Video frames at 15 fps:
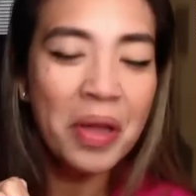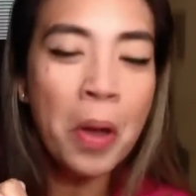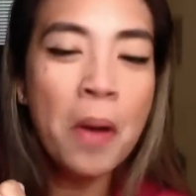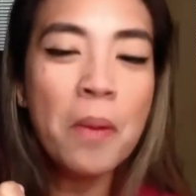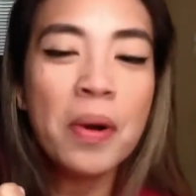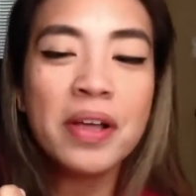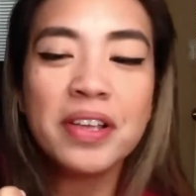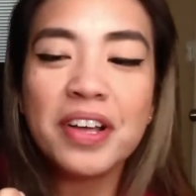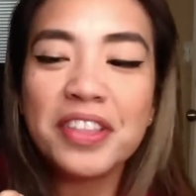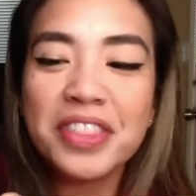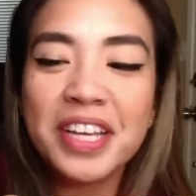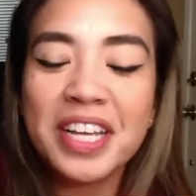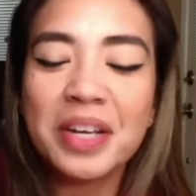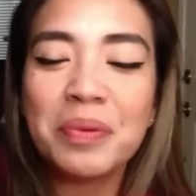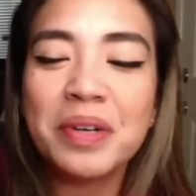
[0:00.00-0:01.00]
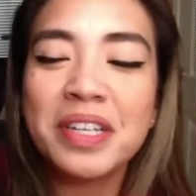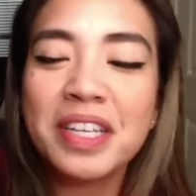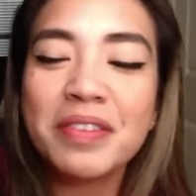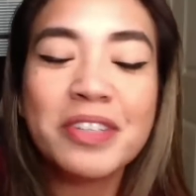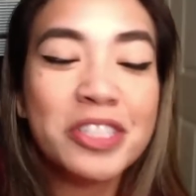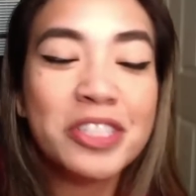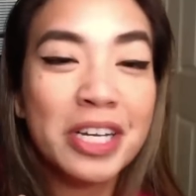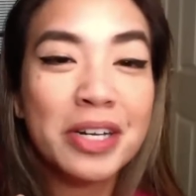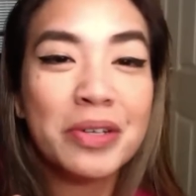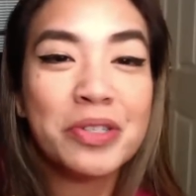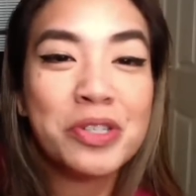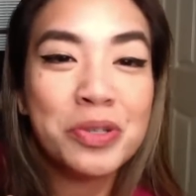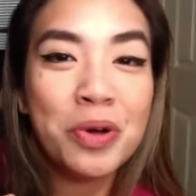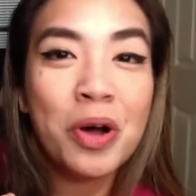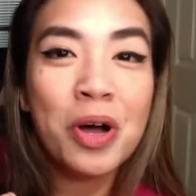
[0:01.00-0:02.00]
While y'all think, I want to give a shout out
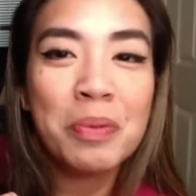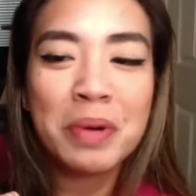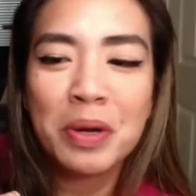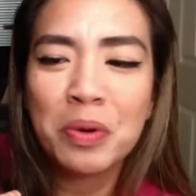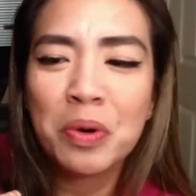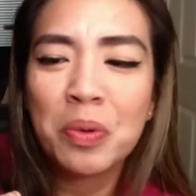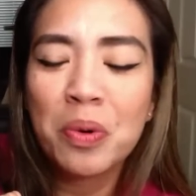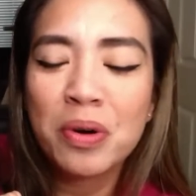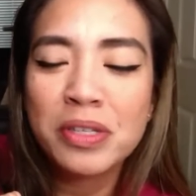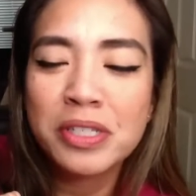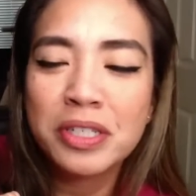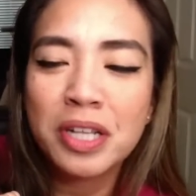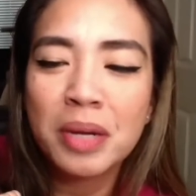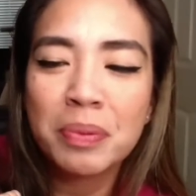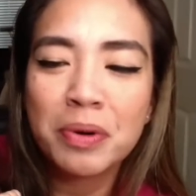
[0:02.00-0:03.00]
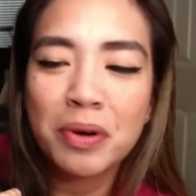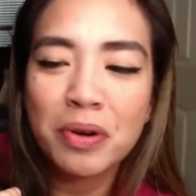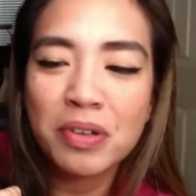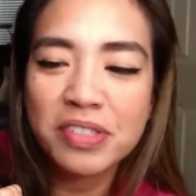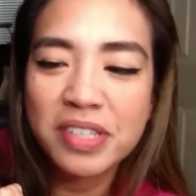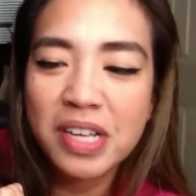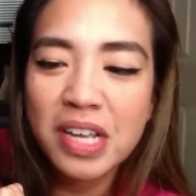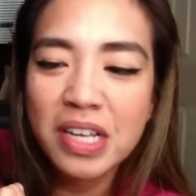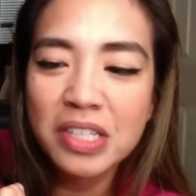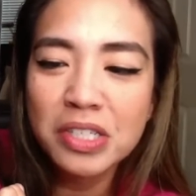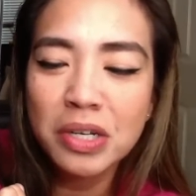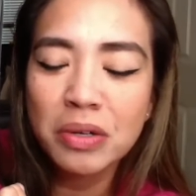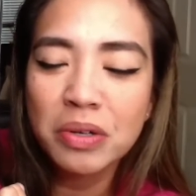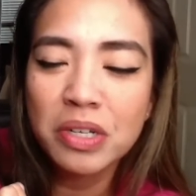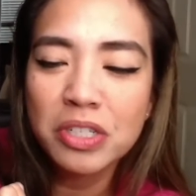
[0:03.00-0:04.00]
to all my Rewards Club girls.
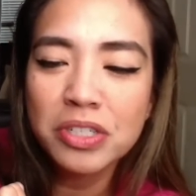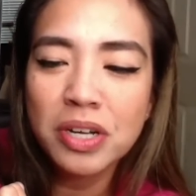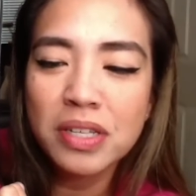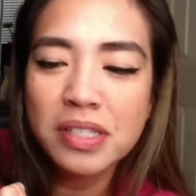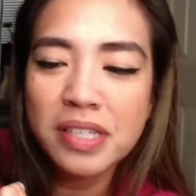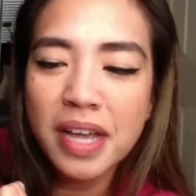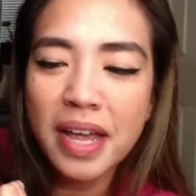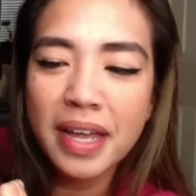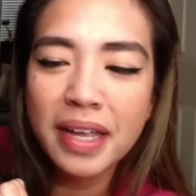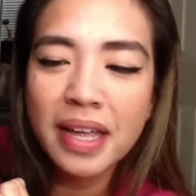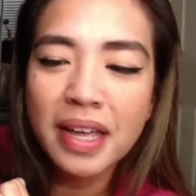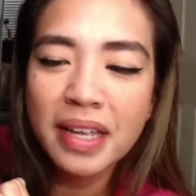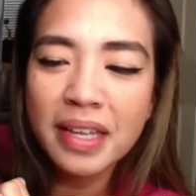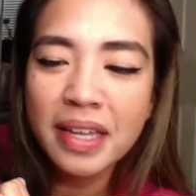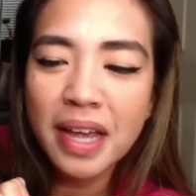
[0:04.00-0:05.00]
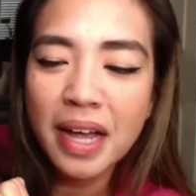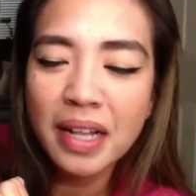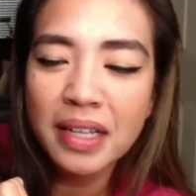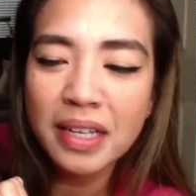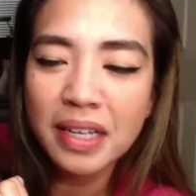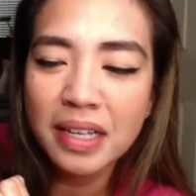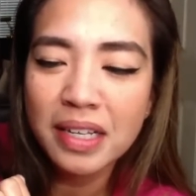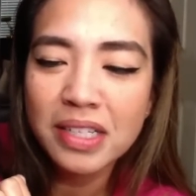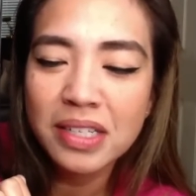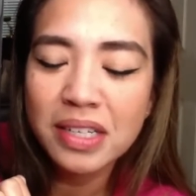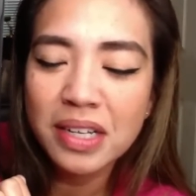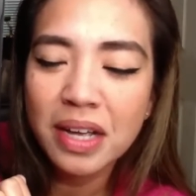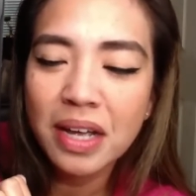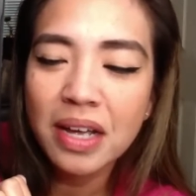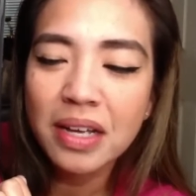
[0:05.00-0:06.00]
So, Shantae, Kelly,
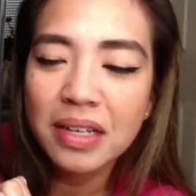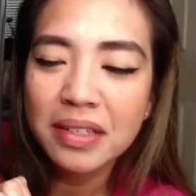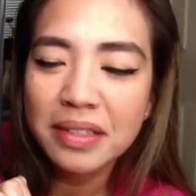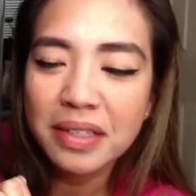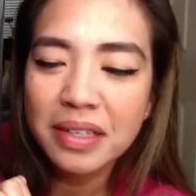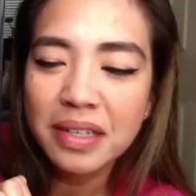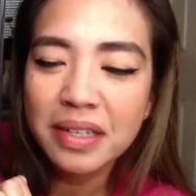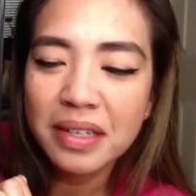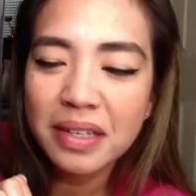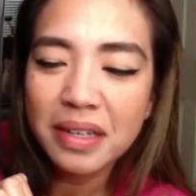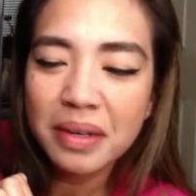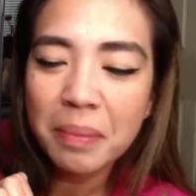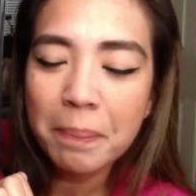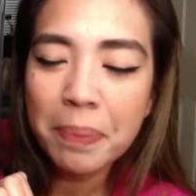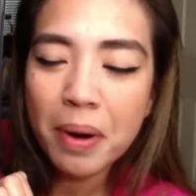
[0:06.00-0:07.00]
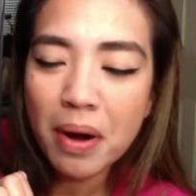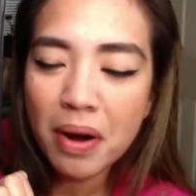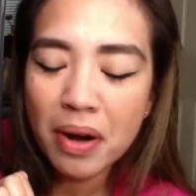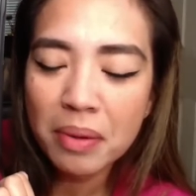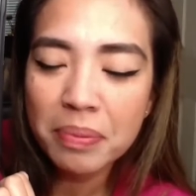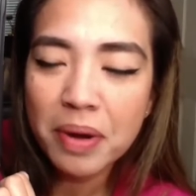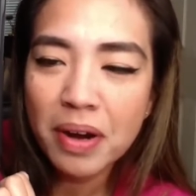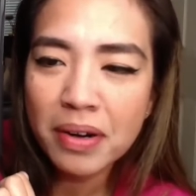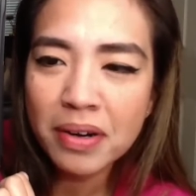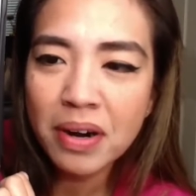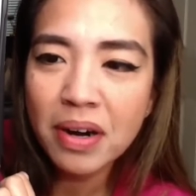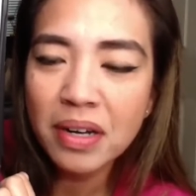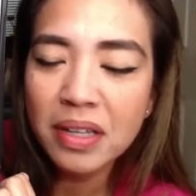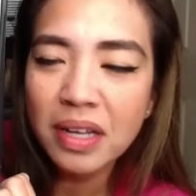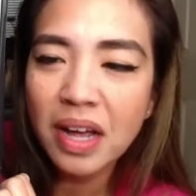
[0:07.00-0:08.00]
Barb,
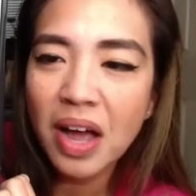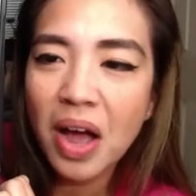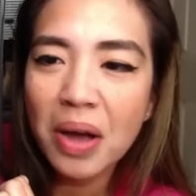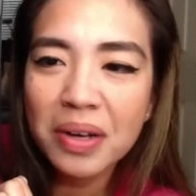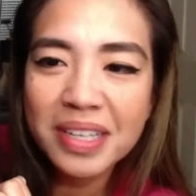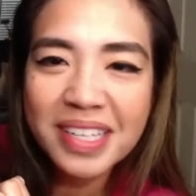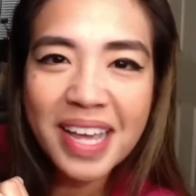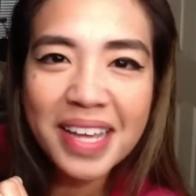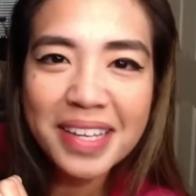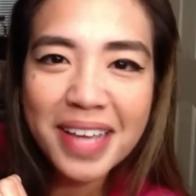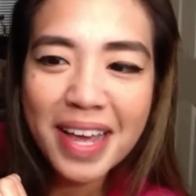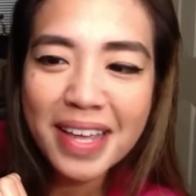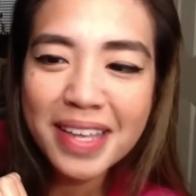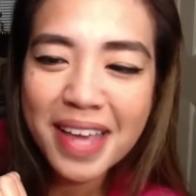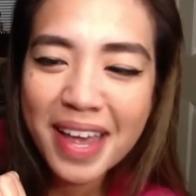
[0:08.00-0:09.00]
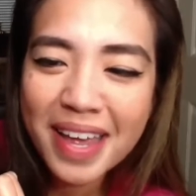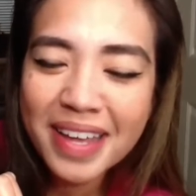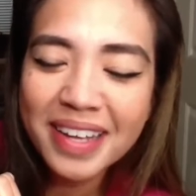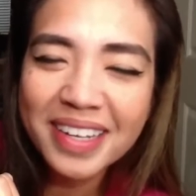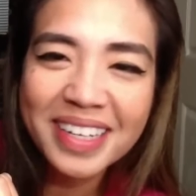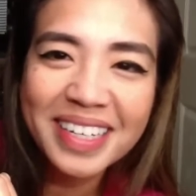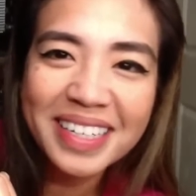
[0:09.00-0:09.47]
Carla. Yay, yay, yay.